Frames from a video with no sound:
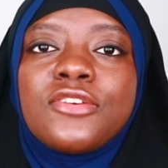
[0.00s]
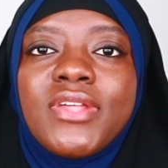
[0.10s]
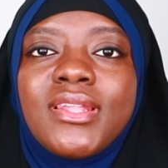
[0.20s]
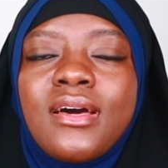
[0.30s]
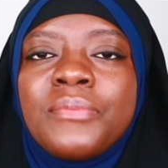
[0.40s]
of
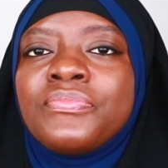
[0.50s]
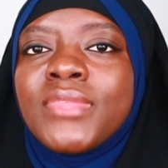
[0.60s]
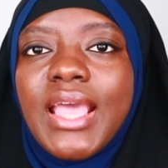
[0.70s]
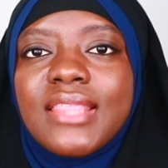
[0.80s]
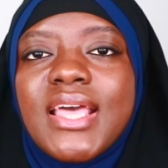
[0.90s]
Allah,
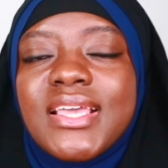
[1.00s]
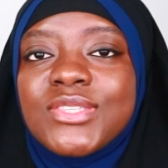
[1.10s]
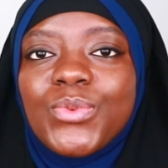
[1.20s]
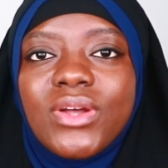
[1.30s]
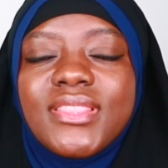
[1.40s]
and that
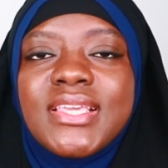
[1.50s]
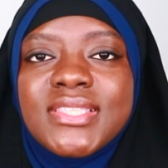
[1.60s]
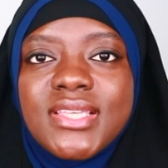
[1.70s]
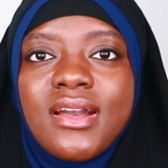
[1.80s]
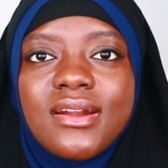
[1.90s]
is what the
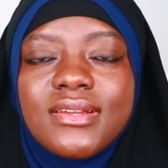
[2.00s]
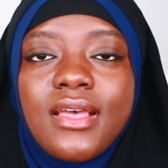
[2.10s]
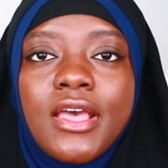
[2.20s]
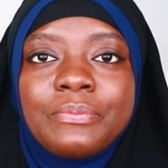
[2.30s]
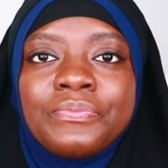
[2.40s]

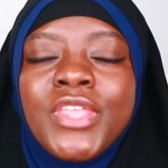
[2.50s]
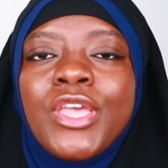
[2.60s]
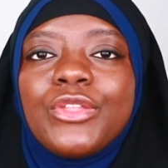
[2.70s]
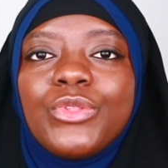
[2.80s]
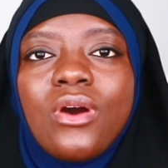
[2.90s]
Istikhara
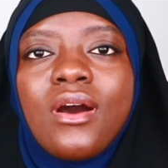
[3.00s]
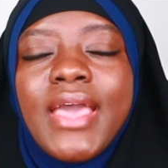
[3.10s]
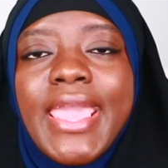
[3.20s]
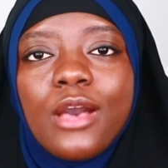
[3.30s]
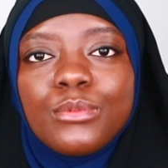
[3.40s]
dua
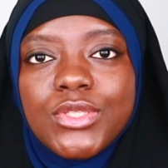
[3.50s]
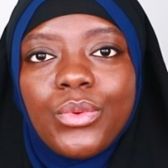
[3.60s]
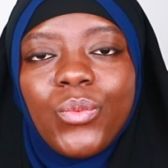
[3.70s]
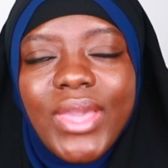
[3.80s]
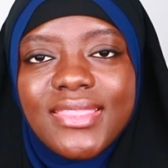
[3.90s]
helps
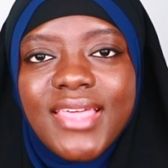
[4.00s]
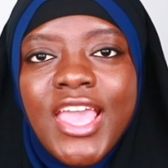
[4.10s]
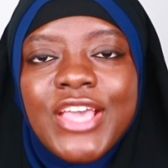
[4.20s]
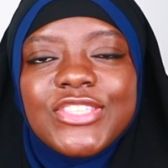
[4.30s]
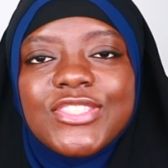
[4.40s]
with.
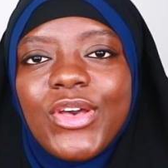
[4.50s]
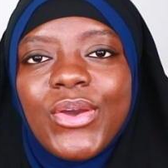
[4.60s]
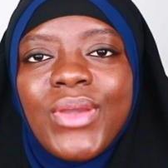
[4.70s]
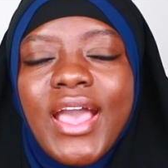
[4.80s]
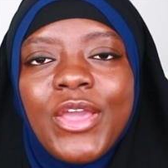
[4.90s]
So
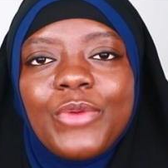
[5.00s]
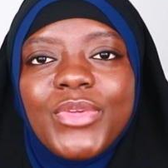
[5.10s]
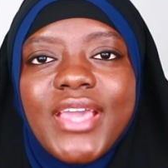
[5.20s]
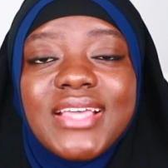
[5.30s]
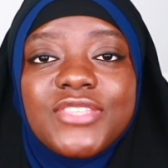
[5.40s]
I hope
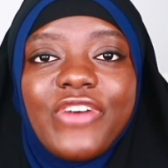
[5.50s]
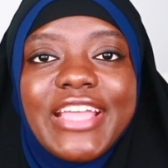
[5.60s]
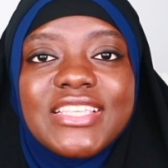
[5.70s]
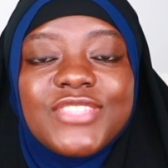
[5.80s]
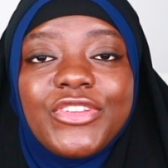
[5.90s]
you guys
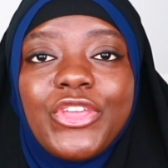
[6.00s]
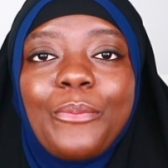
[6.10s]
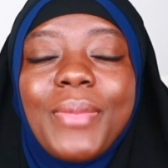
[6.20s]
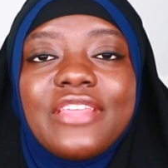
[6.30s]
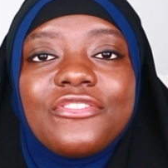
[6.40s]
find this video
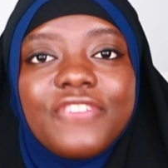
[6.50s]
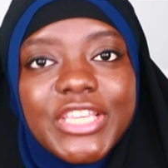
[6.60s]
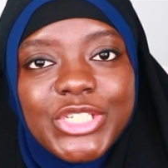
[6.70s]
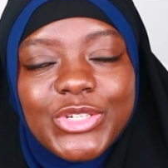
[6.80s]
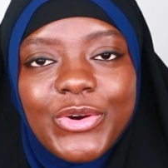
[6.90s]

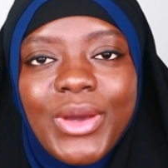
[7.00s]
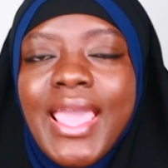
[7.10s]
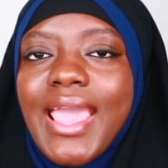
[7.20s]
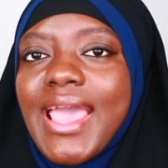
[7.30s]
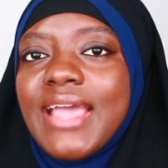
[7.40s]
beneficial,
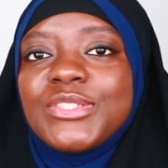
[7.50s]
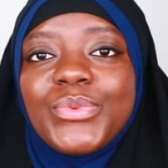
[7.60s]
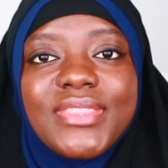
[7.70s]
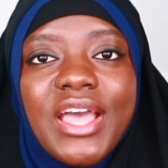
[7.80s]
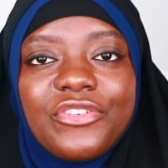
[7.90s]
and
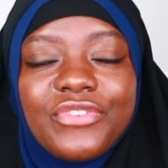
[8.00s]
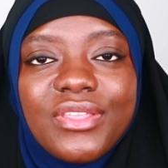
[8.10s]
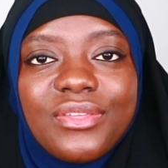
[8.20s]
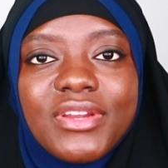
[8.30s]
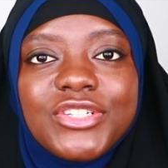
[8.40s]
without
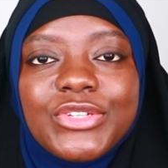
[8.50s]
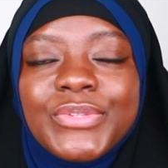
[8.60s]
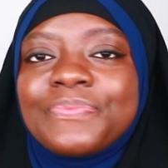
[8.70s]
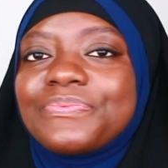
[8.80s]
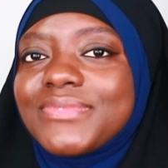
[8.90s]
further
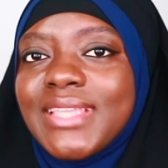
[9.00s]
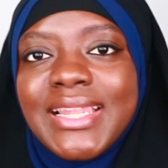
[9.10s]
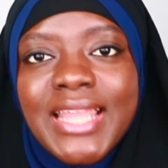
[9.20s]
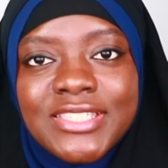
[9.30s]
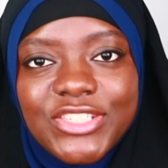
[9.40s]
ado,
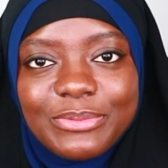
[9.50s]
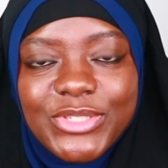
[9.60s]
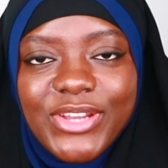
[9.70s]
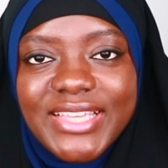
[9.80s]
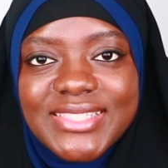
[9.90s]
let's jump straight